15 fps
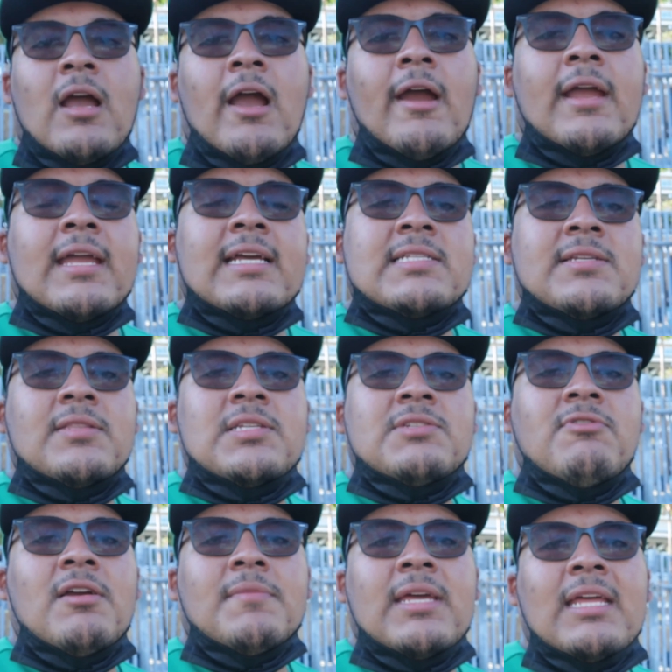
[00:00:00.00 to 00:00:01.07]
Alright guys, so
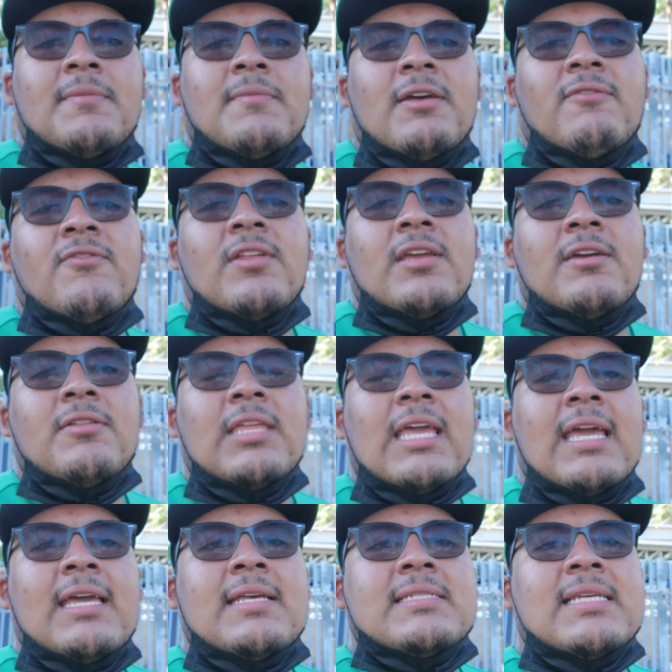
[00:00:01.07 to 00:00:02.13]
this is where I'm going to end my video.
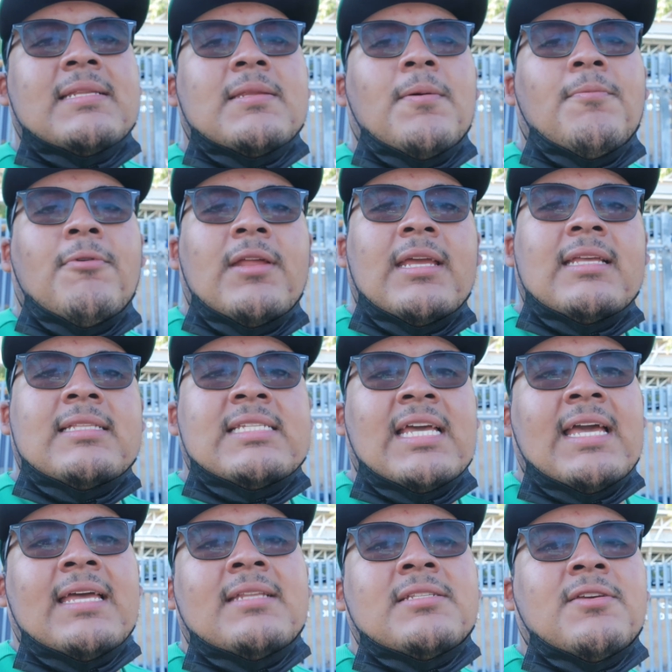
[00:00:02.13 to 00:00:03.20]
The A's end up winning
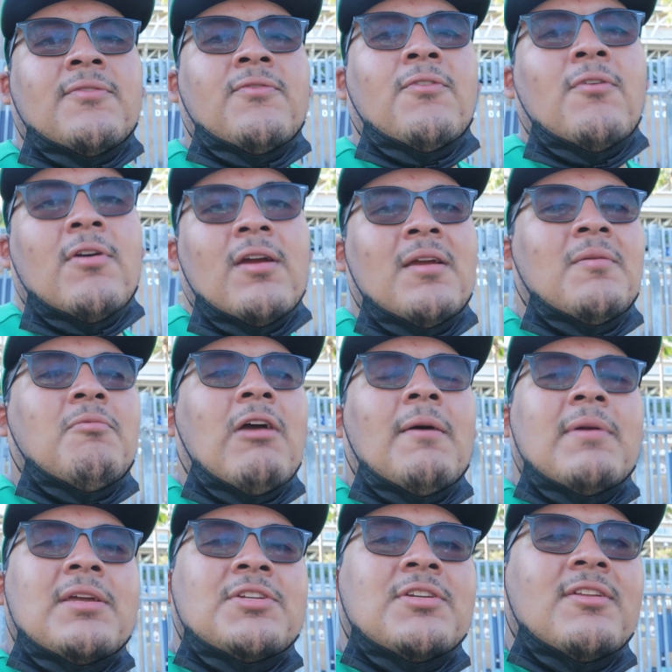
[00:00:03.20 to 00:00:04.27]
ten to four.
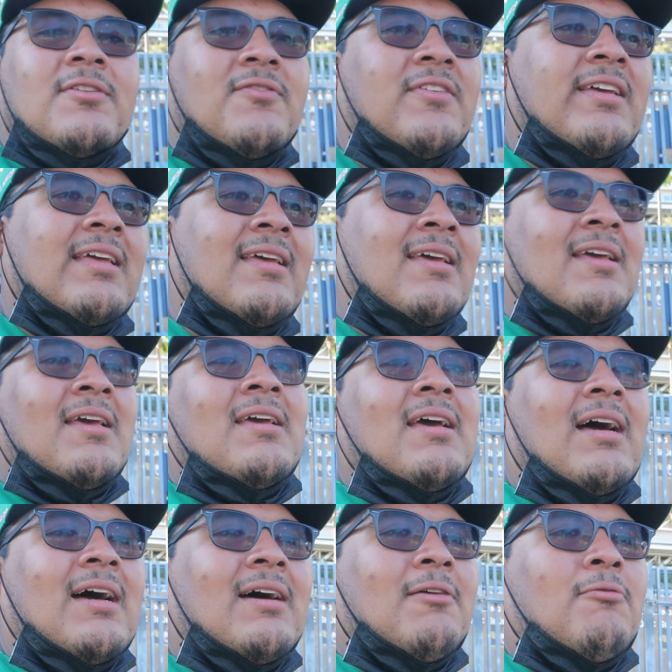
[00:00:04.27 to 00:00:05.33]
Probably should have
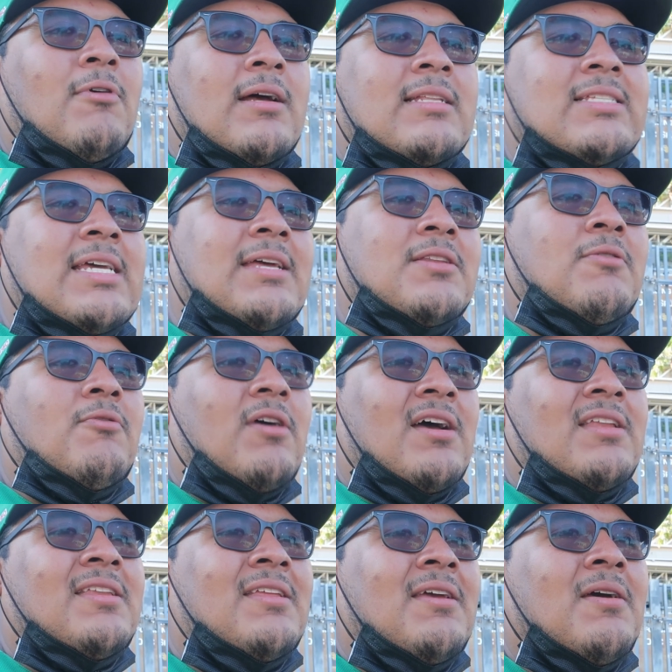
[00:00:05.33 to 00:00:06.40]
uh, won ten to
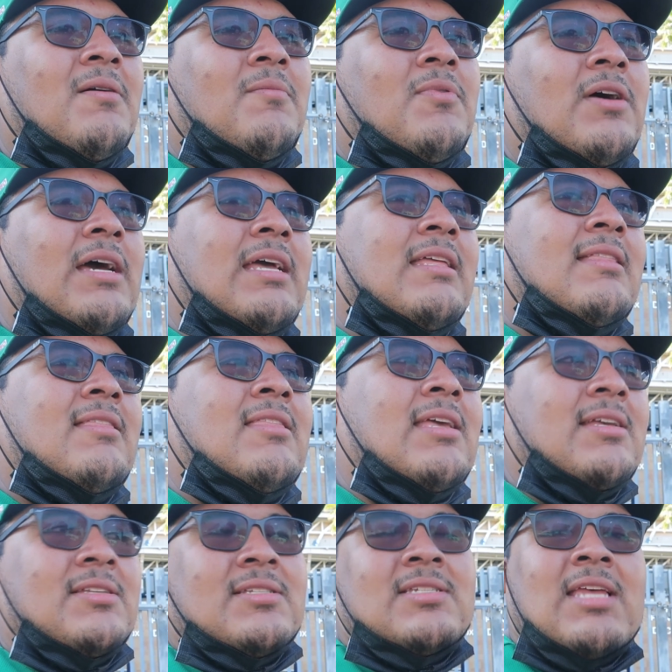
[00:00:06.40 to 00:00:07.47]
one, but
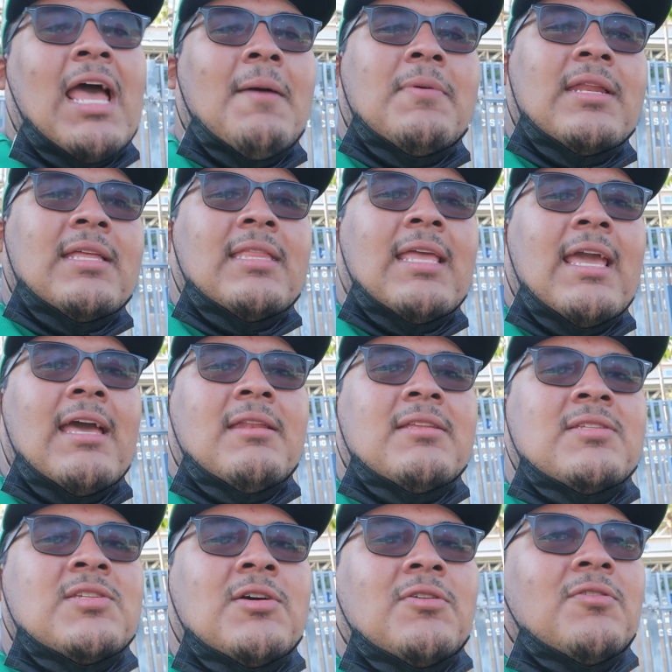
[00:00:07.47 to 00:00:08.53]
things happen in the
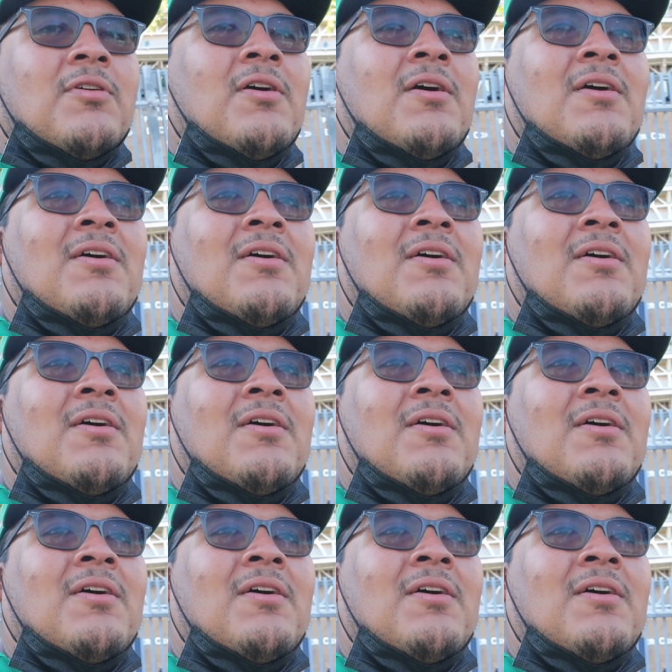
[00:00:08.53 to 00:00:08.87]
end, so